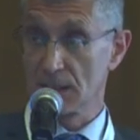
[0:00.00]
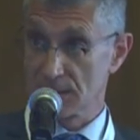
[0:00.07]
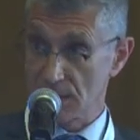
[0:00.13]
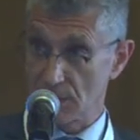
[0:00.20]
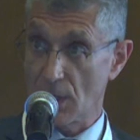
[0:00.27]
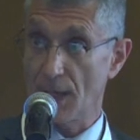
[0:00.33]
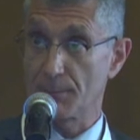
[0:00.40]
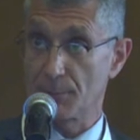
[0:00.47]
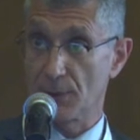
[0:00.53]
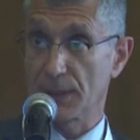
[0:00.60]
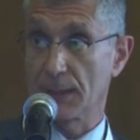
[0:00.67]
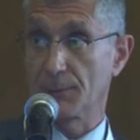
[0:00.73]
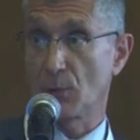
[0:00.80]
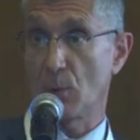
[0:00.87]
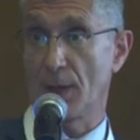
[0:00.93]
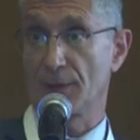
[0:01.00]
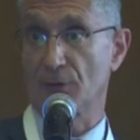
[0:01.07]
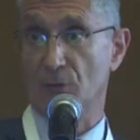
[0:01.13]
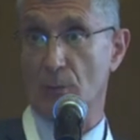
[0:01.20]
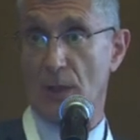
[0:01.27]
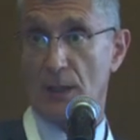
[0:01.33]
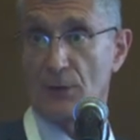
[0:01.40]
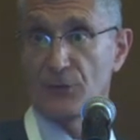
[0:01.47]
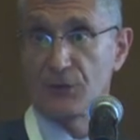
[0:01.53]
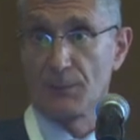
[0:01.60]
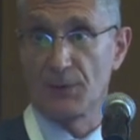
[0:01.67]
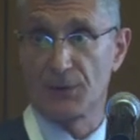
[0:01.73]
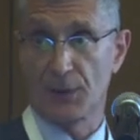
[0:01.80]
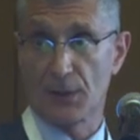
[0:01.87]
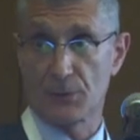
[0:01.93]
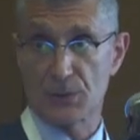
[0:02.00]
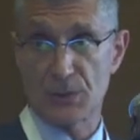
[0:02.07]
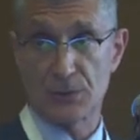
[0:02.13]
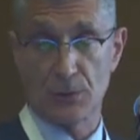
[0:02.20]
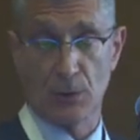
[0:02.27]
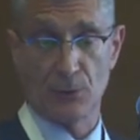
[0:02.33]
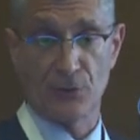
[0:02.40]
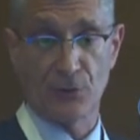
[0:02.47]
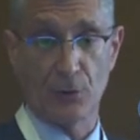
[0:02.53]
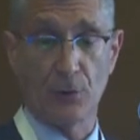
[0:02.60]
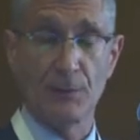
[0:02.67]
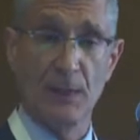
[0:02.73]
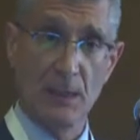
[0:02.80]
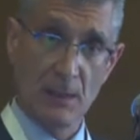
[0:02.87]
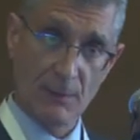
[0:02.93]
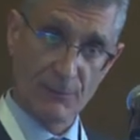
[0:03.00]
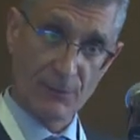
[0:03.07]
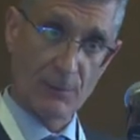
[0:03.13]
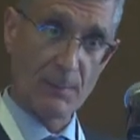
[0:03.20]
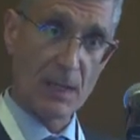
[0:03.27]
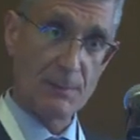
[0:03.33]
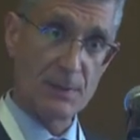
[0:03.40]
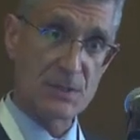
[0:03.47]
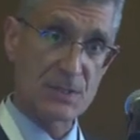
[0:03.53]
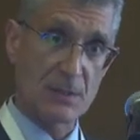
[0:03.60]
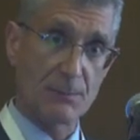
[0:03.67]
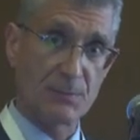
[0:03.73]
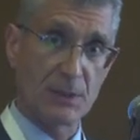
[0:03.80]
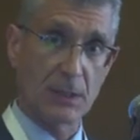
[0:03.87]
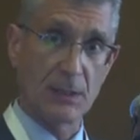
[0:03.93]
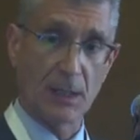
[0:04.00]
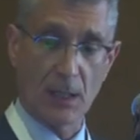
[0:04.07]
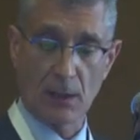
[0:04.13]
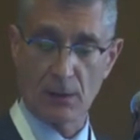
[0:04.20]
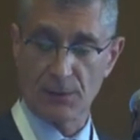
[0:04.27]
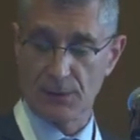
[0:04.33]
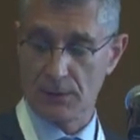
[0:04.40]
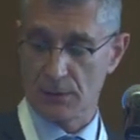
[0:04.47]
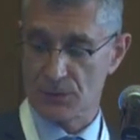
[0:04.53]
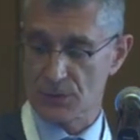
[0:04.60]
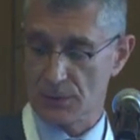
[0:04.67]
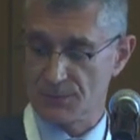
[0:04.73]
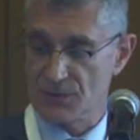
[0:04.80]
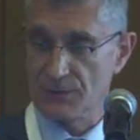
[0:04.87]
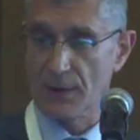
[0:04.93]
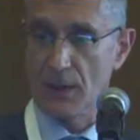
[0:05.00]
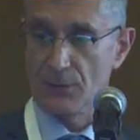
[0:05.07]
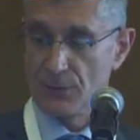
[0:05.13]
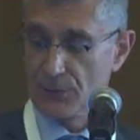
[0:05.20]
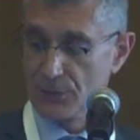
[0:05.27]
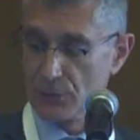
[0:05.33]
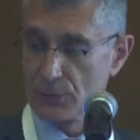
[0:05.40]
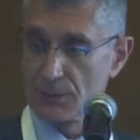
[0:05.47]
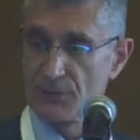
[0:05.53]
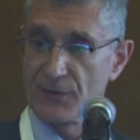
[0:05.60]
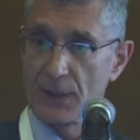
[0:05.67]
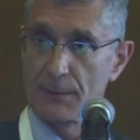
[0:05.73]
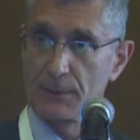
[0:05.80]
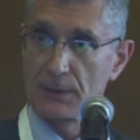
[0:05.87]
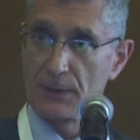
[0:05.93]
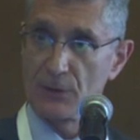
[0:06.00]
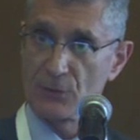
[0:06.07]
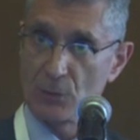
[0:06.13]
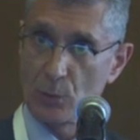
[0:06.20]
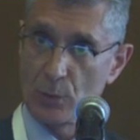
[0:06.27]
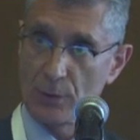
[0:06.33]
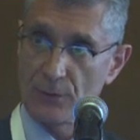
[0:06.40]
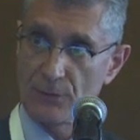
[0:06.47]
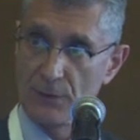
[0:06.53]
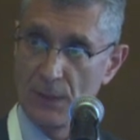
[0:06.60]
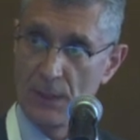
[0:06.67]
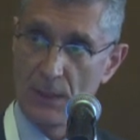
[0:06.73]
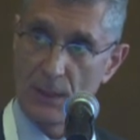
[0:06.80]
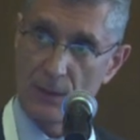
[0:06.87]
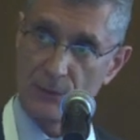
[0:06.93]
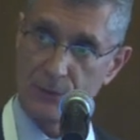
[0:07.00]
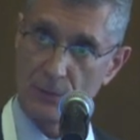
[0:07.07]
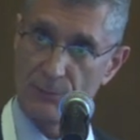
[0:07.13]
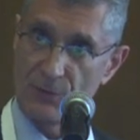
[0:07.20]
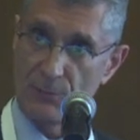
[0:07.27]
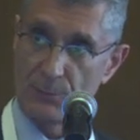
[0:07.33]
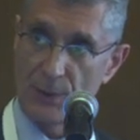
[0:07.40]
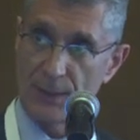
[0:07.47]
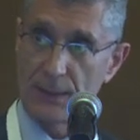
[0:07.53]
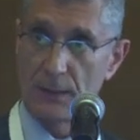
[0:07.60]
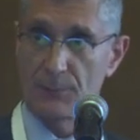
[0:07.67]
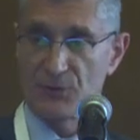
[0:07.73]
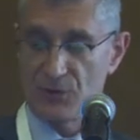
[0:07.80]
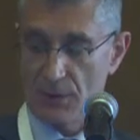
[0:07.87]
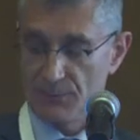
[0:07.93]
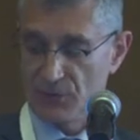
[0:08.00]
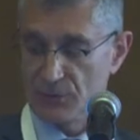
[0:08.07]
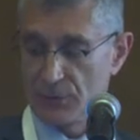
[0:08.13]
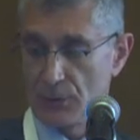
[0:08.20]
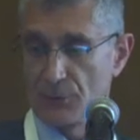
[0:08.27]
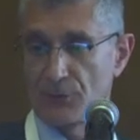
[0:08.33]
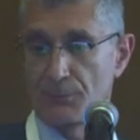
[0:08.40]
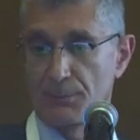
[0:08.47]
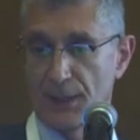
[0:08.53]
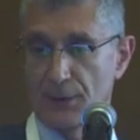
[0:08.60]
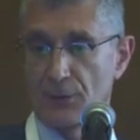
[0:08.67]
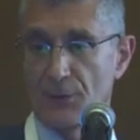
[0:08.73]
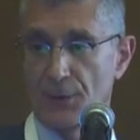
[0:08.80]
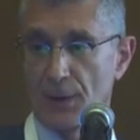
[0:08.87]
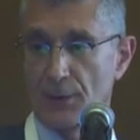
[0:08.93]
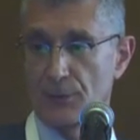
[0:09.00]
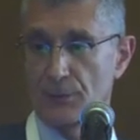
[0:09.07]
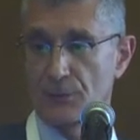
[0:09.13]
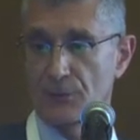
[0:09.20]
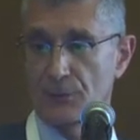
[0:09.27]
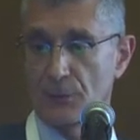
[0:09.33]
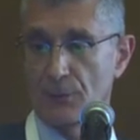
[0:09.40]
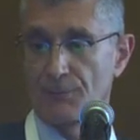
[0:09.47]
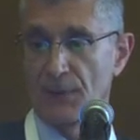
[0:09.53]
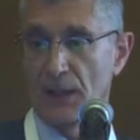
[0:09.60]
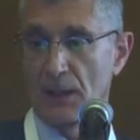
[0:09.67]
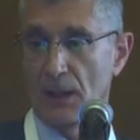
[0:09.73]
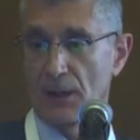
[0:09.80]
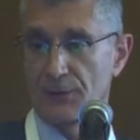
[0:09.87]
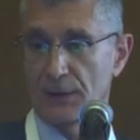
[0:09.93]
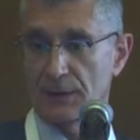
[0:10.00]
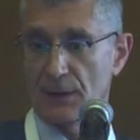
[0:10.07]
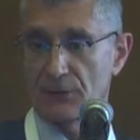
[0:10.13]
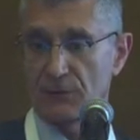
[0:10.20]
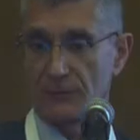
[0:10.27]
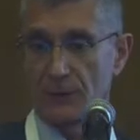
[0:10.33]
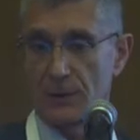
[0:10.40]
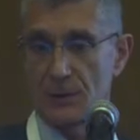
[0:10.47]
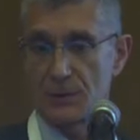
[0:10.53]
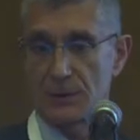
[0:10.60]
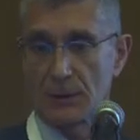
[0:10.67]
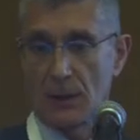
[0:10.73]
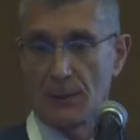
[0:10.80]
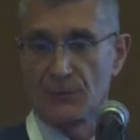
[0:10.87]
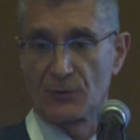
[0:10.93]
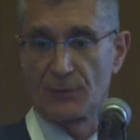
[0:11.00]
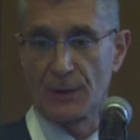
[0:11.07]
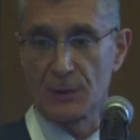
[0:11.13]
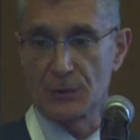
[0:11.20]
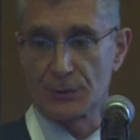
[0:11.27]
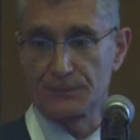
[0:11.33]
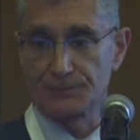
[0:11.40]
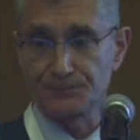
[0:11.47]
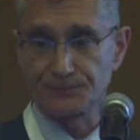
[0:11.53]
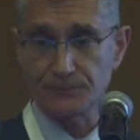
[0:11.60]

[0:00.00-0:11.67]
did not break up quite as well as some of the other stones. So there may be something inherent here in terms of how the fluid and fiber laser works in terms of breaking up some stones better than others. So I think that's a very interesting observation.